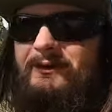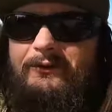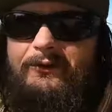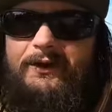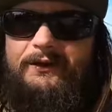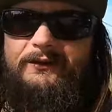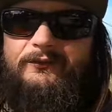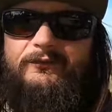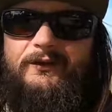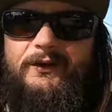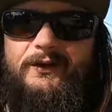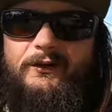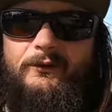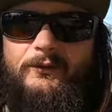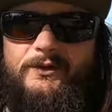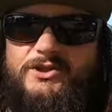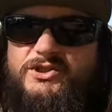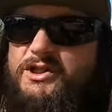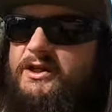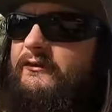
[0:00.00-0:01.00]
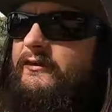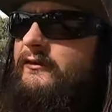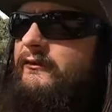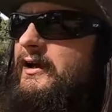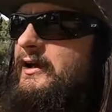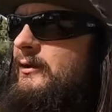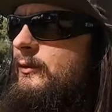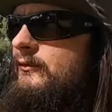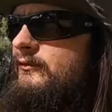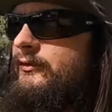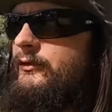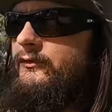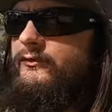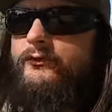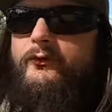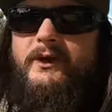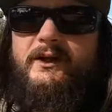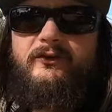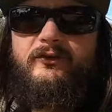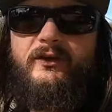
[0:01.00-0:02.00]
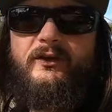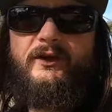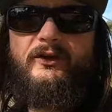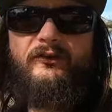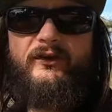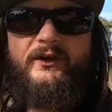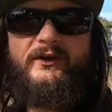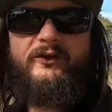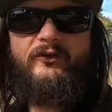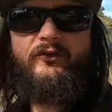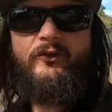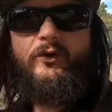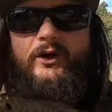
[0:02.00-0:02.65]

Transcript: to like the video and share it around to a few friends, and let's get this